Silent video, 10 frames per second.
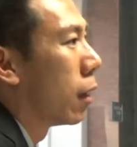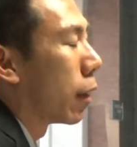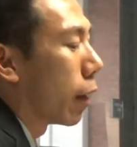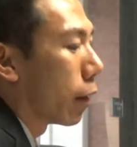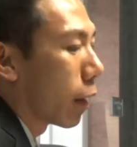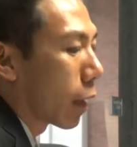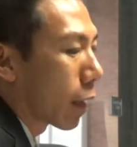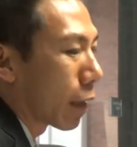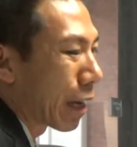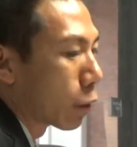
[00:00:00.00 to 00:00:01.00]
and
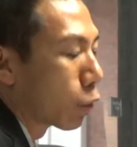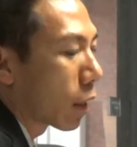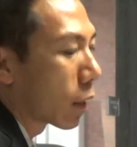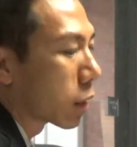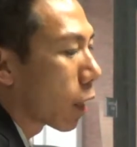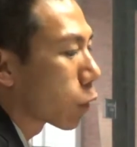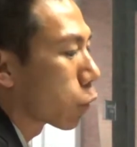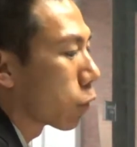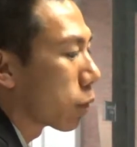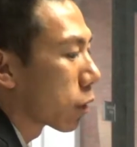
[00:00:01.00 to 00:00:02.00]
I do that
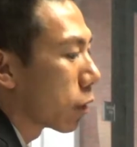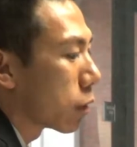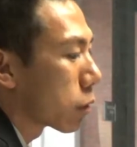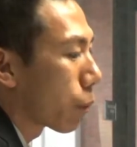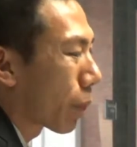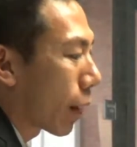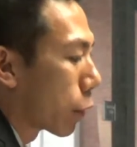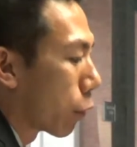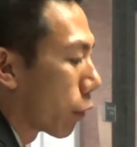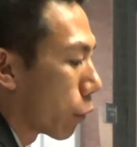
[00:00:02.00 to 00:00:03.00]
intentionally, because I
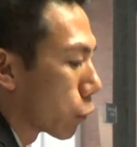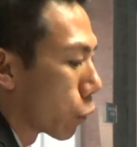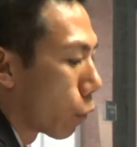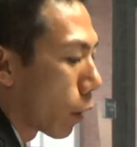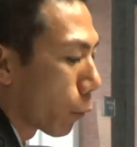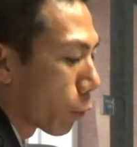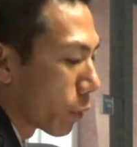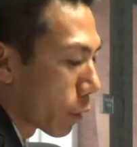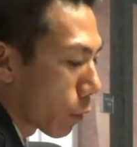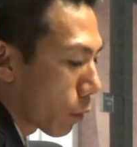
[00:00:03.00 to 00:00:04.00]
know that there's no way I would
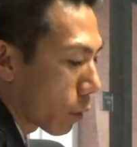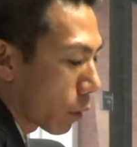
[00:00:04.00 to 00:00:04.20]
be here